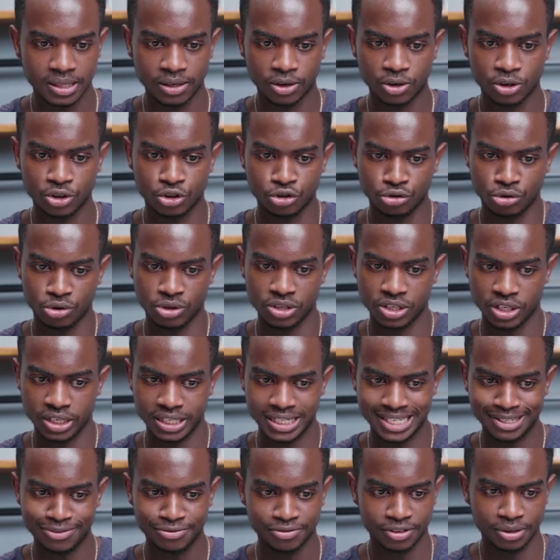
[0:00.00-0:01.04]
the controls are
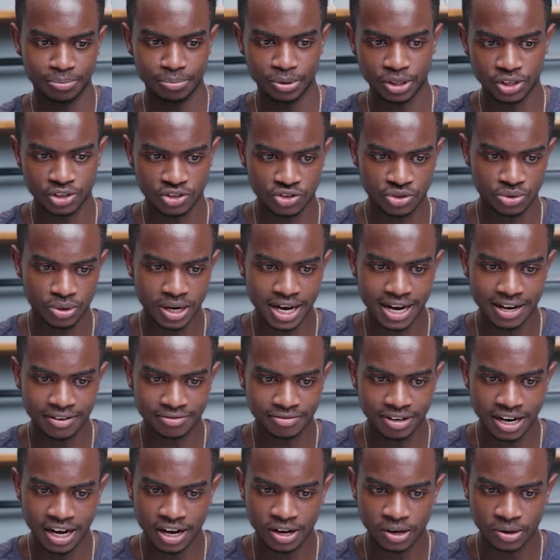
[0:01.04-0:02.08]
different because you have
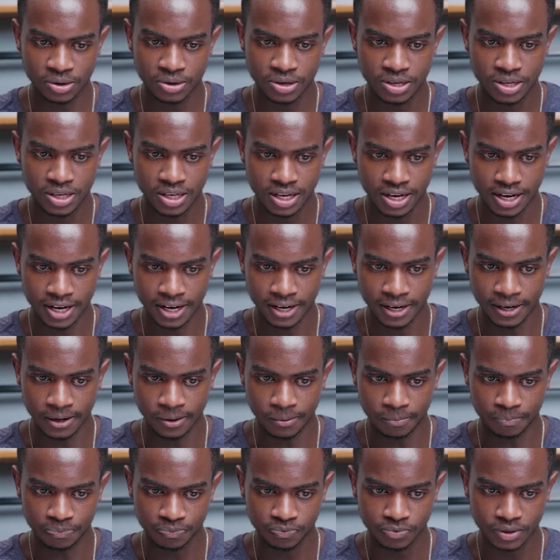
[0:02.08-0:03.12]
now
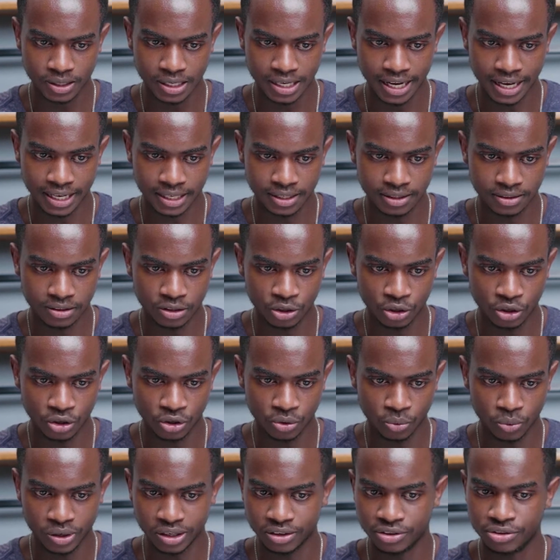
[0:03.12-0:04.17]

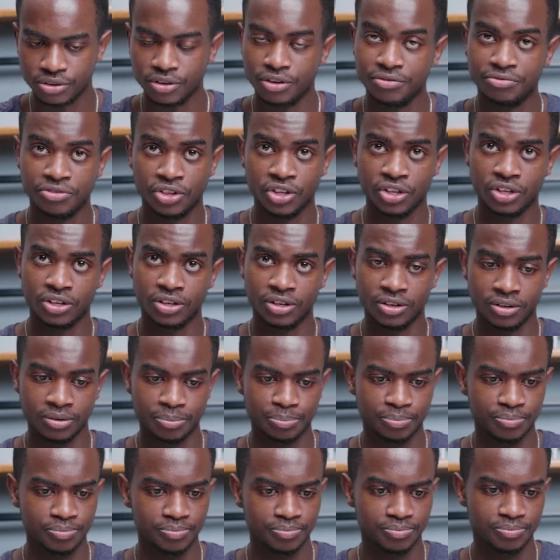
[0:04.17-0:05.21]
the width of the
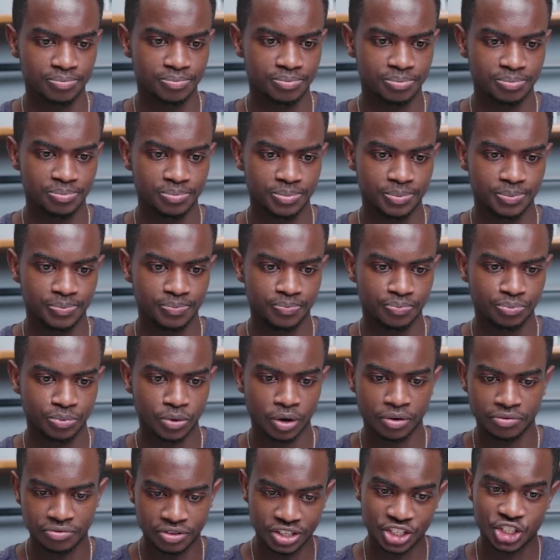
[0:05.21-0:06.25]

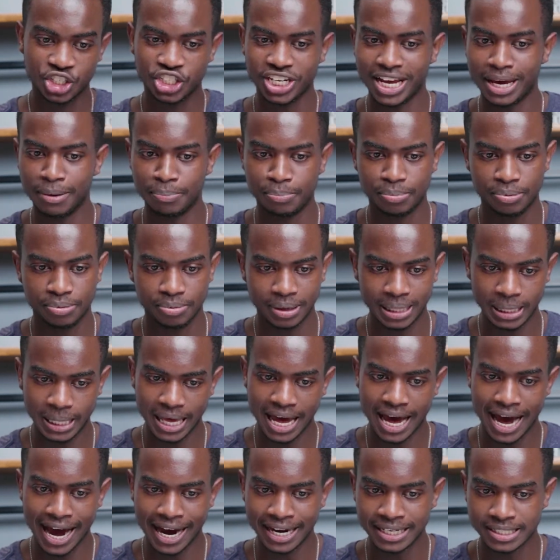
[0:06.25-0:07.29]
shape and the
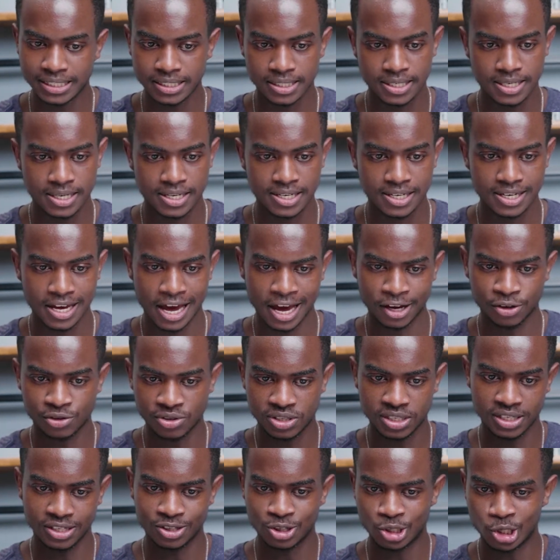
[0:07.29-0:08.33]
height, and you
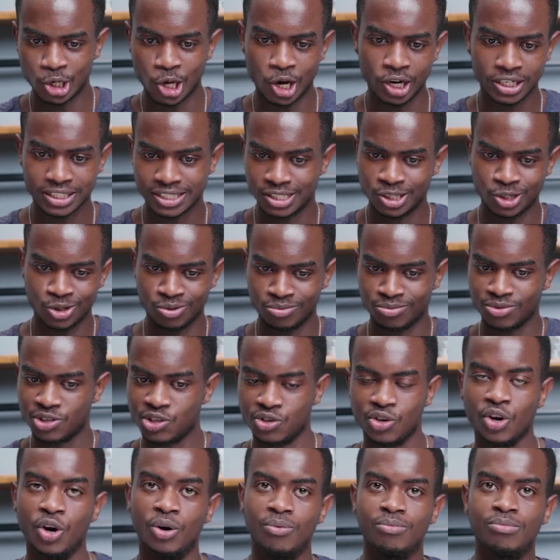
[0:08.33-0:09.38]
see it's locked, and
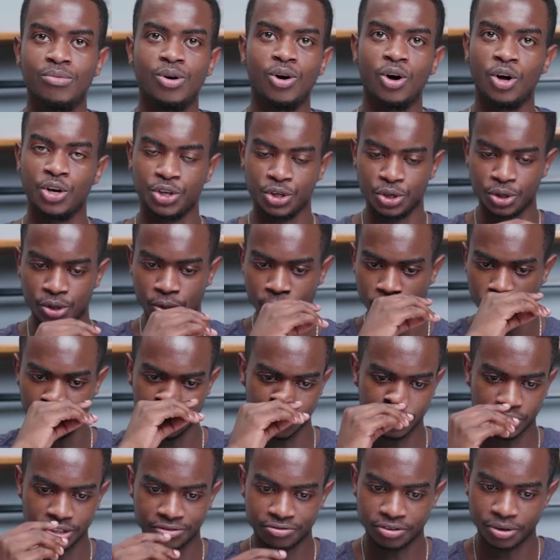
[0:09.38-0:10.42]
all
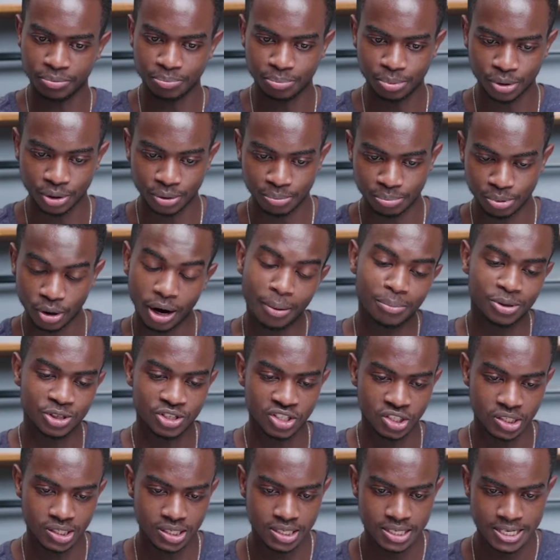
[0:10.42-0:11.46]
your different
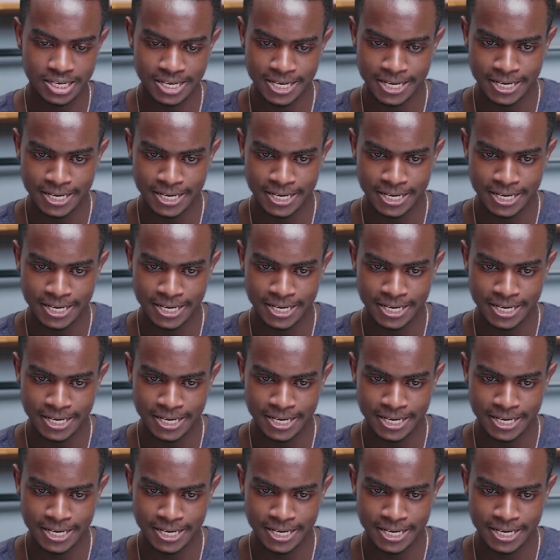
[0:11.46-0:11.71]
parameters.